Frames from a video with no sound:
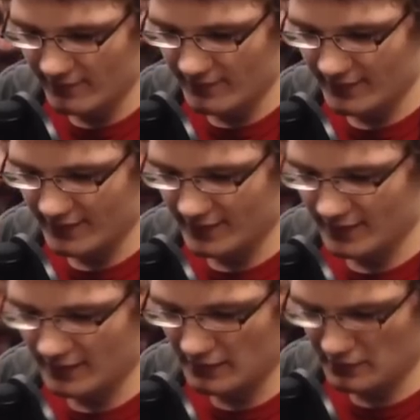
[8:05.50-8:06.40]
All right, let's
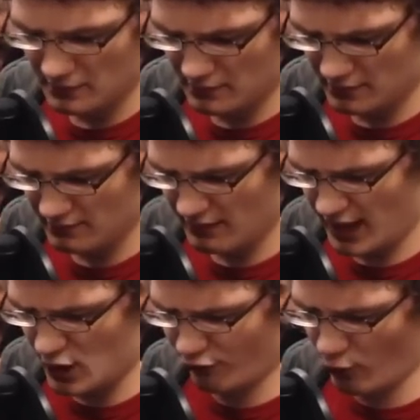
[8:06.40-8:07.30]
do
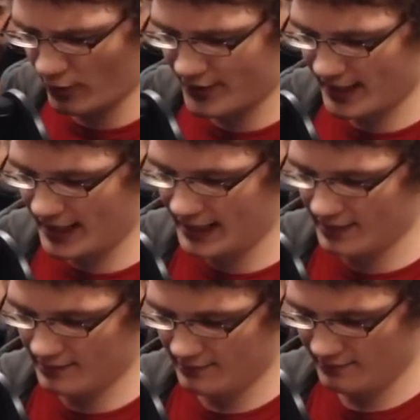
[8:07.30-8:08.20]
H4. H4 is a
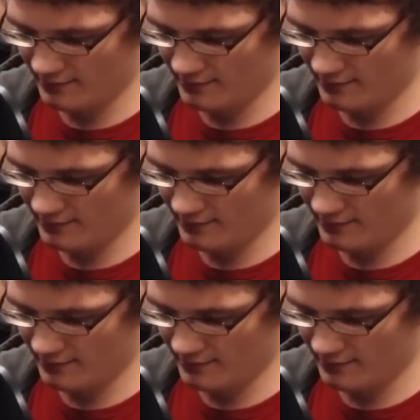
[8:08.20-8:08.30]
hit.